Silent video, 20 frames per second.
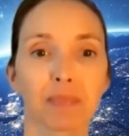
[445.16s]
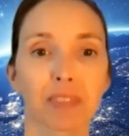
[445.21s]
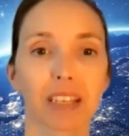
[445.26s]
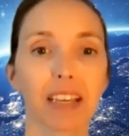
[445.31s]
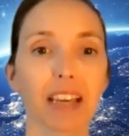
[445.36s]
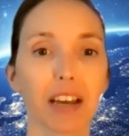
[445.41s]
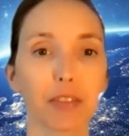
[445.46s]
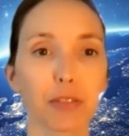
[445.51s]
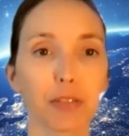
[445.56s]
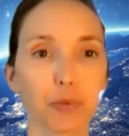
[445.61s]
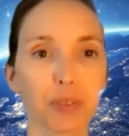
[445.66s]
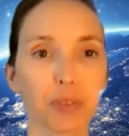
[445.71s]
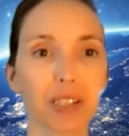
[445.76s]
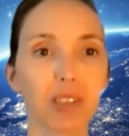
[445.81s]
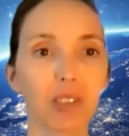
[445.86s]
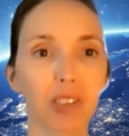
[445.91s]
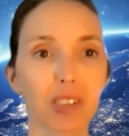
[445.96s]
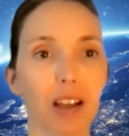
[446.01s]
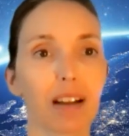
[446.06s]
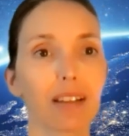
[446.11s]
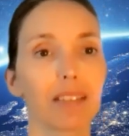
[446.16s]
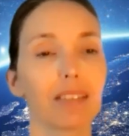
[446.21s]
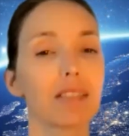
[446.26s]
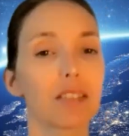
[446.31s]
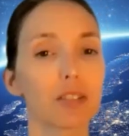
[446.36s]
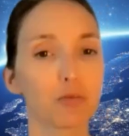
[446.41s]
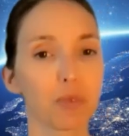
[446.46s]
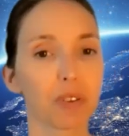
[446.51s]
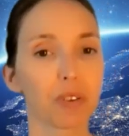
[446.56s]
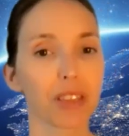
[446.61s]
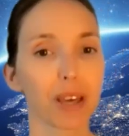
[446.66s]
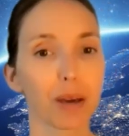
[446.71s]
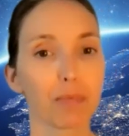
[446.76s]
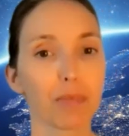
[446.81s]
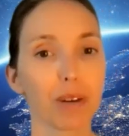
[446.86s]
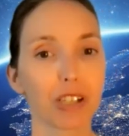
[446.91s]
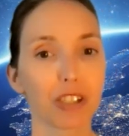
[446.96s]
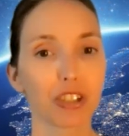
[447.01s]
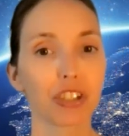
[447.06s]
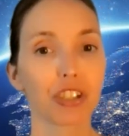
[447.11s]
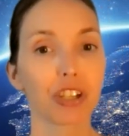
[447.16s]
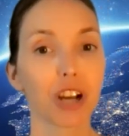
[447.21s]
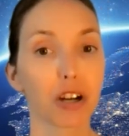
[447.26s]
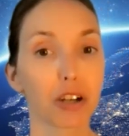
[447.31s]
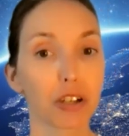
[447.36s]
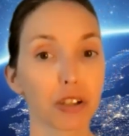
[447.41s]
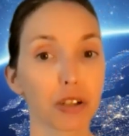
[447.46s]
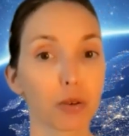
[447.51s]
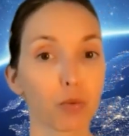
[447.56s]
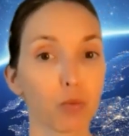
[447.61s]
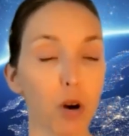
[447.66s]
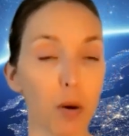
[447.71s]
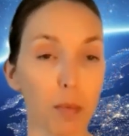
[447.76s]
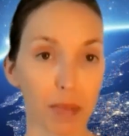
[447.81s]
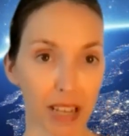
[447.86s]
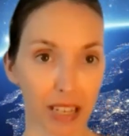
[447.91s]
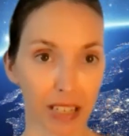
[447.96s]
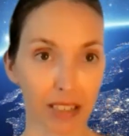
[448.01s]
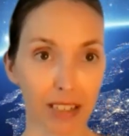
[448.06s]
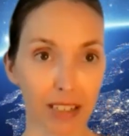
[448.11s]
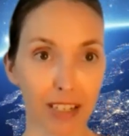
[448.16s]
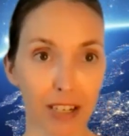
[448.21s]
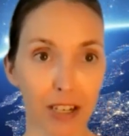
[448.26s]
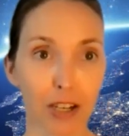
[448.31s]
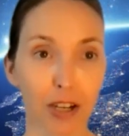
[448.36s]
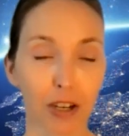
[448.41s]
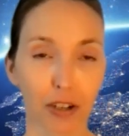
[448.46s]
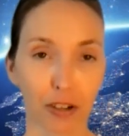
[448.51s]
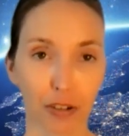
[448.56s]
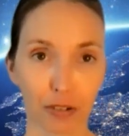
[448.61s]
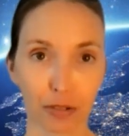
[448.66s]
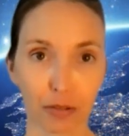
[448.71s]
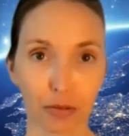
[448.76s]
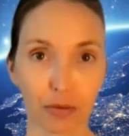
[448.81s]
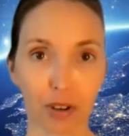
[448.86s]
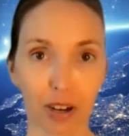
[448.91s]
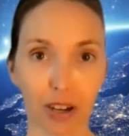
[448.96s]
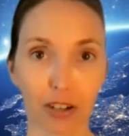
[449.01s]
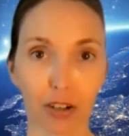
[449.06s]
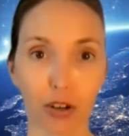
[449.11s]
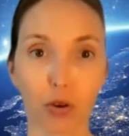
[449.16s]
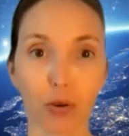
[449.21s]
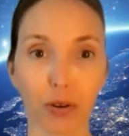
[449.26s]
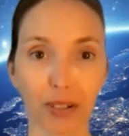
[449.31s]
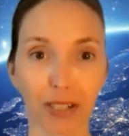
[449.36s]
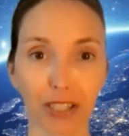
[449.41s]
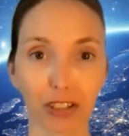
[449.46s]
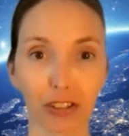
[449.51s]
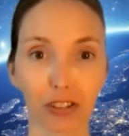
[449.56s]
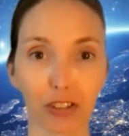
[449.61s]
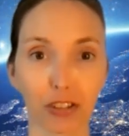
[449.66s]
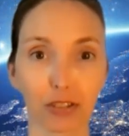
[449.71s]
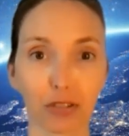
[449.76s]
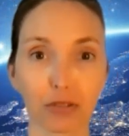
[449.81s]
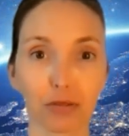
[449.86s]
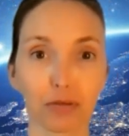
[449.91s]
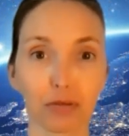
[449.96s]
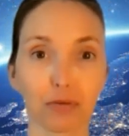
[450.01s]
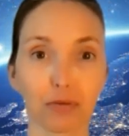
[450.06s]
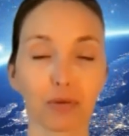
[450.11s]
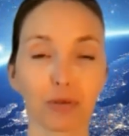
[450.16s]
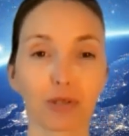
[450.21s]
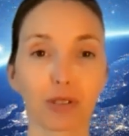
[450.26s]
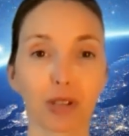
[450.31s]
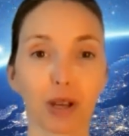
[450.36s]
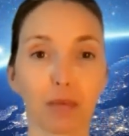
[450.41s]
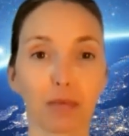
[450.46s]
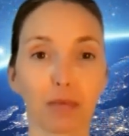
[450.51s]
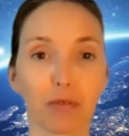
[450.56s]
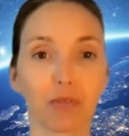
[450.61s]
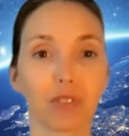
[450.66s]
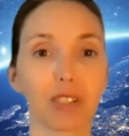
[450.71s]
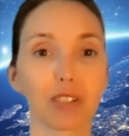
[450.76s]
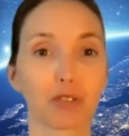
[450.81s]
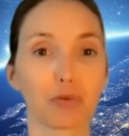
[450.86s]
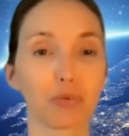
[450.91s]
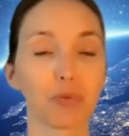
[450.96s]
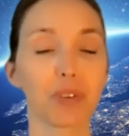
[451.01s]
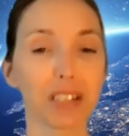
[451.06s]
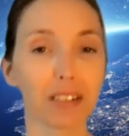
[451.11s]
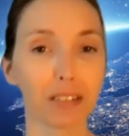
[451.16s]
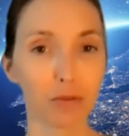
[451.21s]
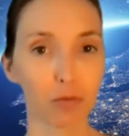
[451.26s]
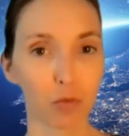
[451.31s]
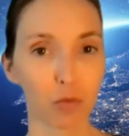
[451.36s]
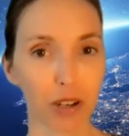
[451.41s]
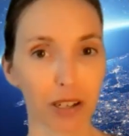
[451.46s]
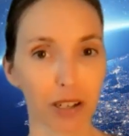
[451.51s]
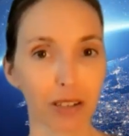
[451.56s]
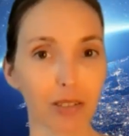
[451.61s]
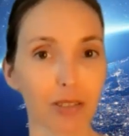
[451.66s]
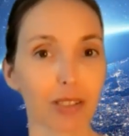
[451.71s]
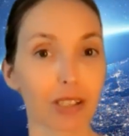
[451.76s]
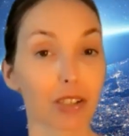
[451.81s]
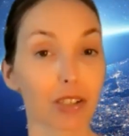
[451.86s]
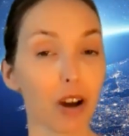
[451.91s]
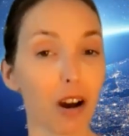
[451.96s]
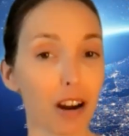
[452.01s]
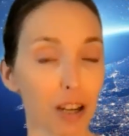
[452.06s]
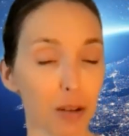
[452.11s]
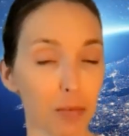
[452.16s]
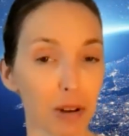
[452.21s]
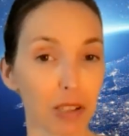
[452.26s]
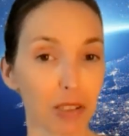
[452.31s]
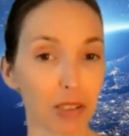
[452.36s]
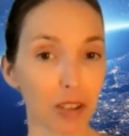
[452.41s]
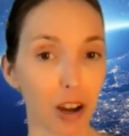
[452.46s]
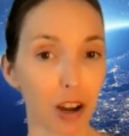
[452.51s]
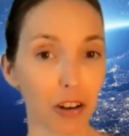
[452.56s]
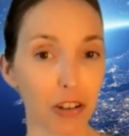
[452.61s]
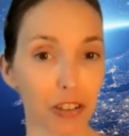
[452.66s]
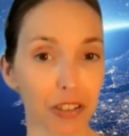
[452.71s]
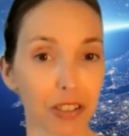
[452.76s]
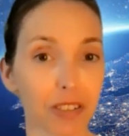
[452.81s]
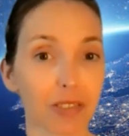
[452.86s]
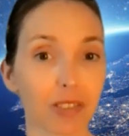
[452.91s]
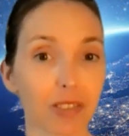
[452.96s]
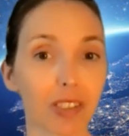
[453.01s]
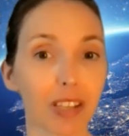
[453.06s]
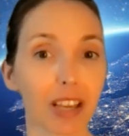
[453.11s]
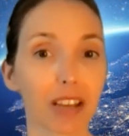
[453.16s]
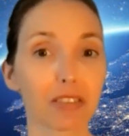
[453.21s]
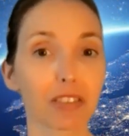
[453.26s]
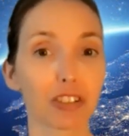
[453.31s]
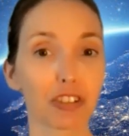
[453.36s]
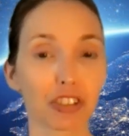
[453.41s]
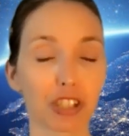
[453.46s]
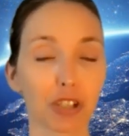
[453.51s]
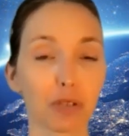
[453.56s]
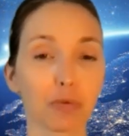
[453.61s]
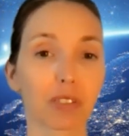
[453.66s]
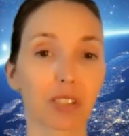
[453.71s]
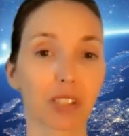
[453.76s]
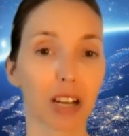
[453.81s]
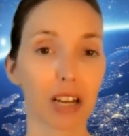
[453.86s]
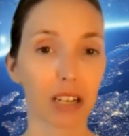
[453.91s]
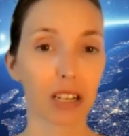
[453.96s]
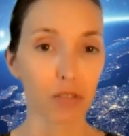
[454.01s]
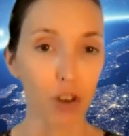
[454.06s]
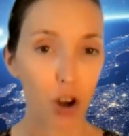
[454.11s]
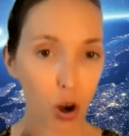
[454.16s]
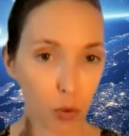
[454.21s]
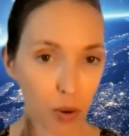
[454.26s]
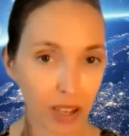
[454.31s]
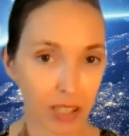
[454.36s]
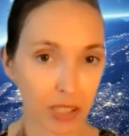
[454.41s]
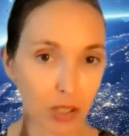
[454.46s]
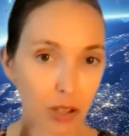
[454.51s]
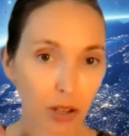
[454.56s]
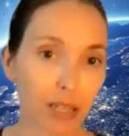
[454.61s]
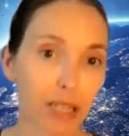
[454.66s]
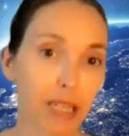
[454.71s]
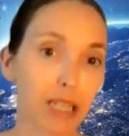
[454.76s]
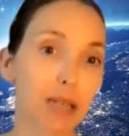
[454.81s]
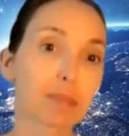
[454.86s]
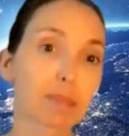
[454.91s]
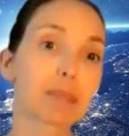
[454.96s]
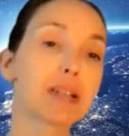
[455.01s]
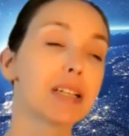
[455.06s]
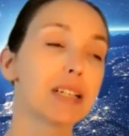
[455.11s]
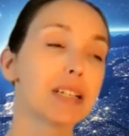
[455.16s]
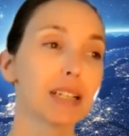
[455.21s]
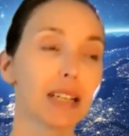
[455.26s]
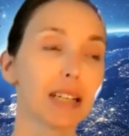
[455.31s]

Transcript: He had 3 sons with a much younger woman who, according to some of these written works that talk about Socrates, say that she was kind of always on him